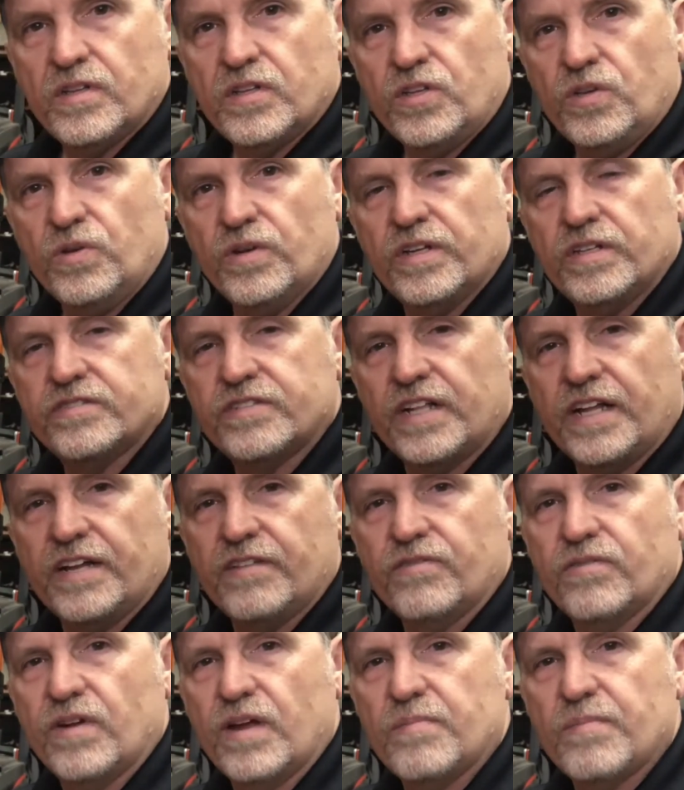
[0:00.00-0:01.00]
Unit
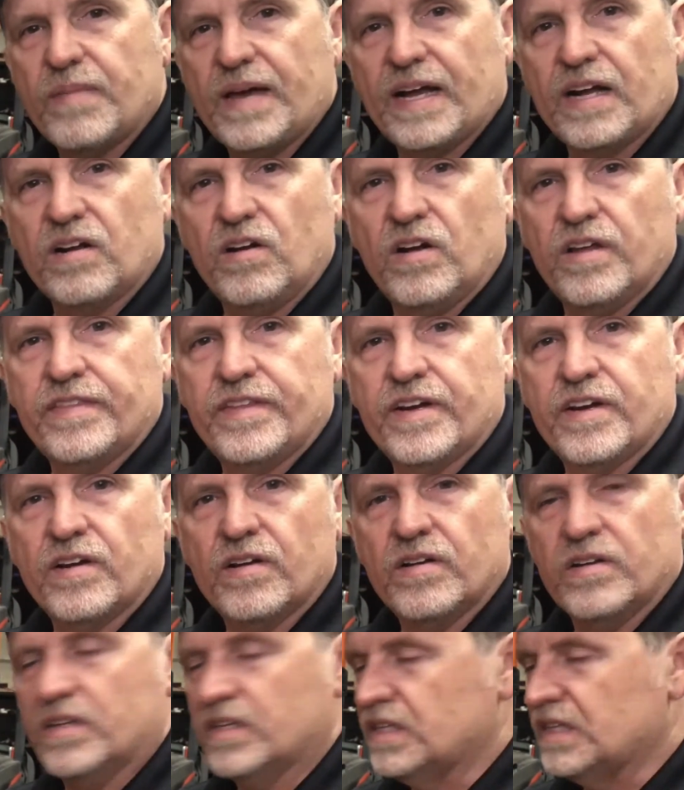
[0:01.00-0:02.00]
slides right back on there,
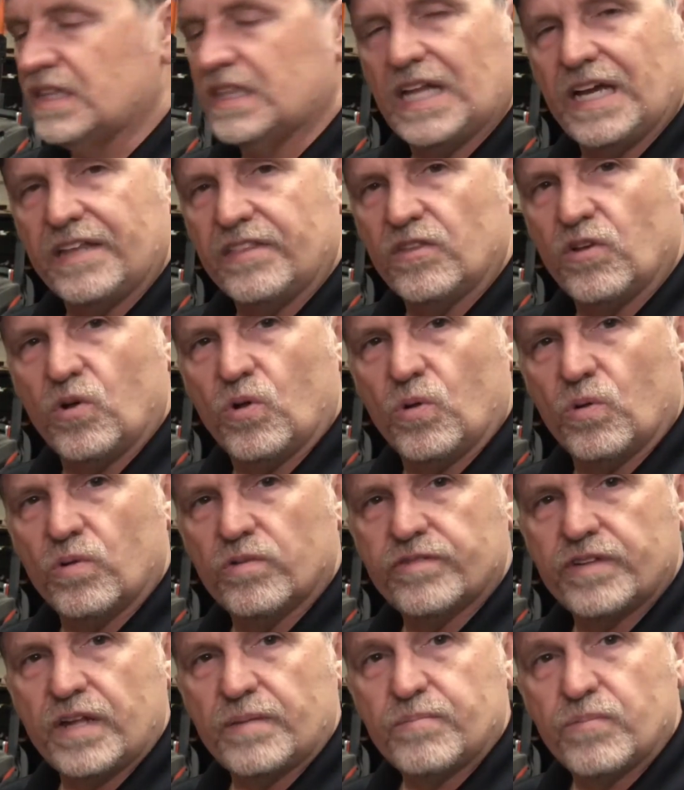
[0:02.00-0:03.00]
line the
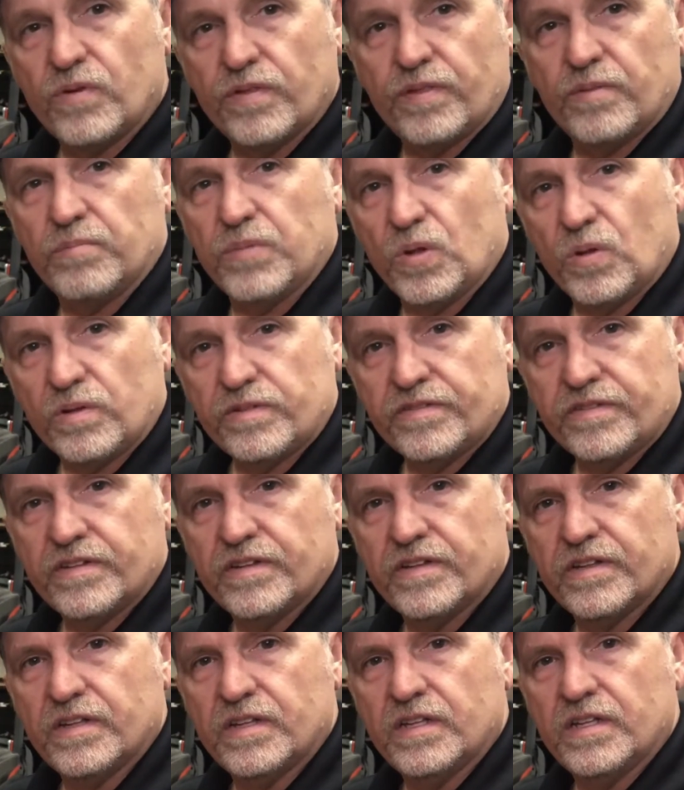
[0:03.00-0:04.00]
holes up with the bolts,
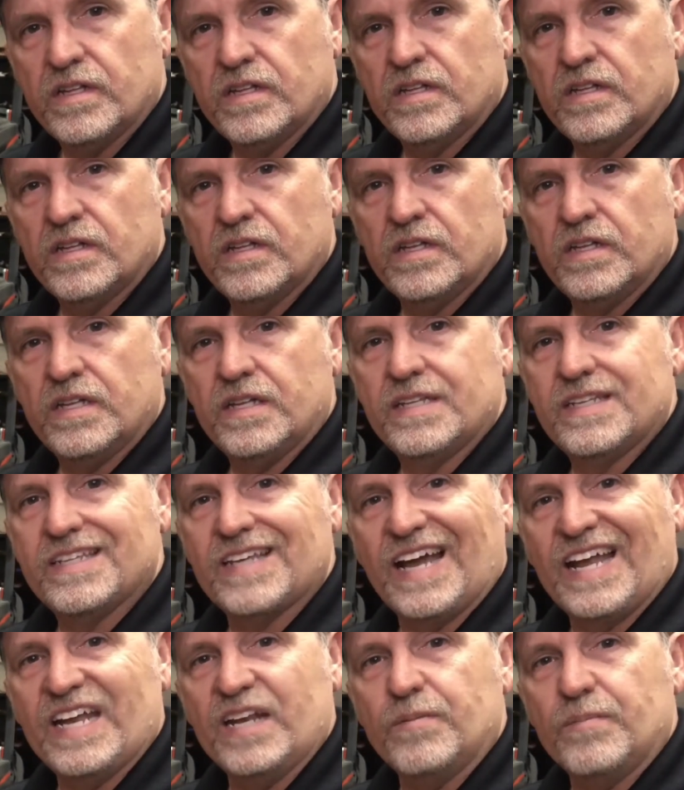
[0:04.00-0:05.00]

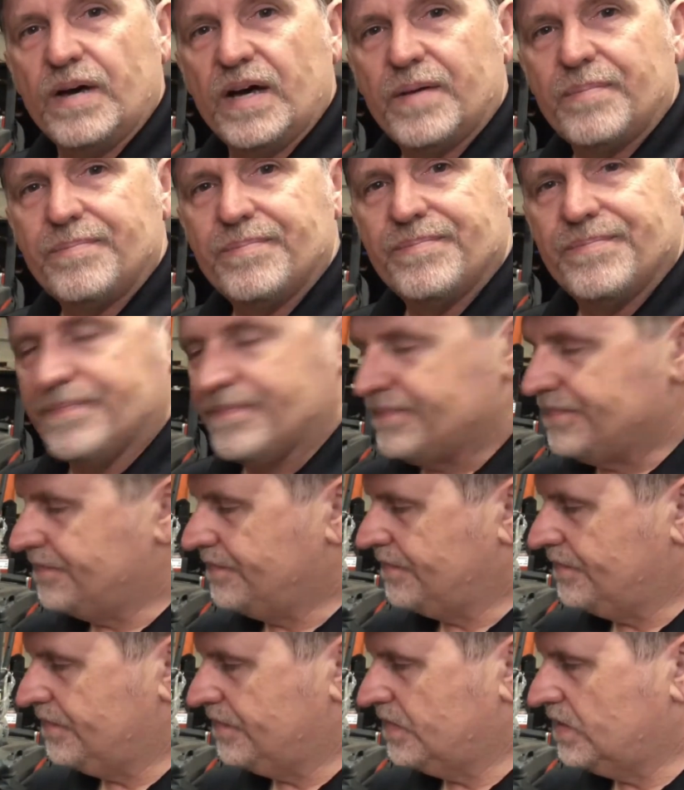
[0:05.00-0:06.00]
tighten them up,
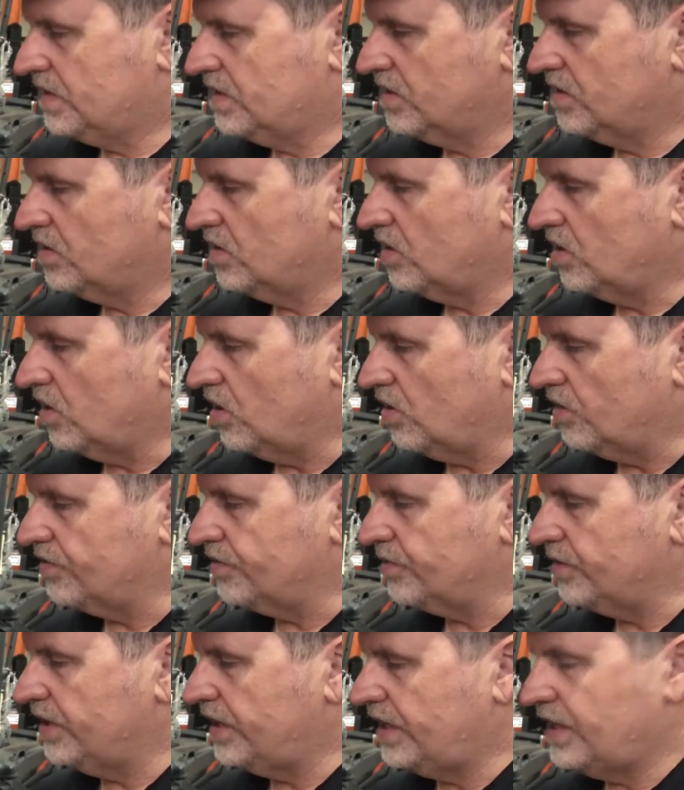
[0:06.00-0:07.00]
all
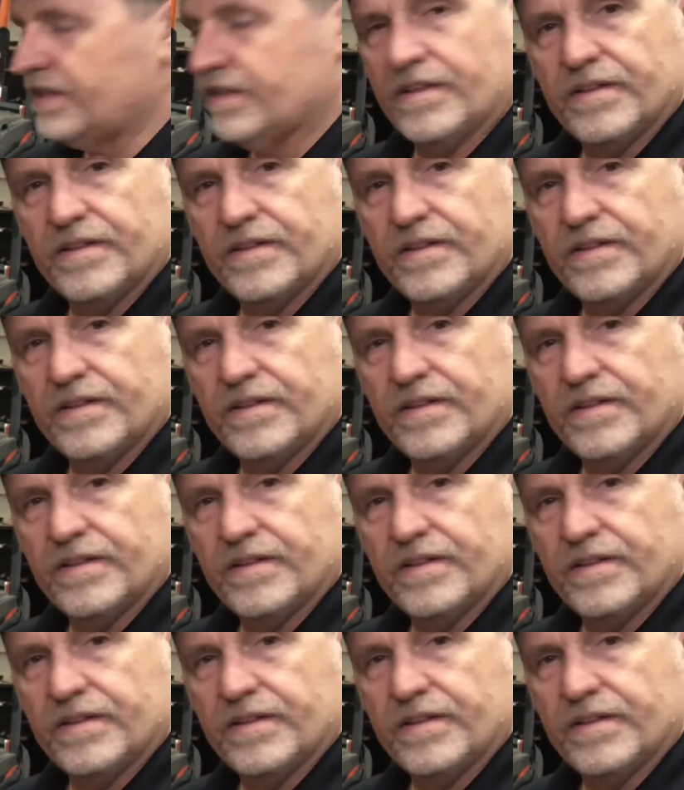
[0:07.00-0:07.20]
three.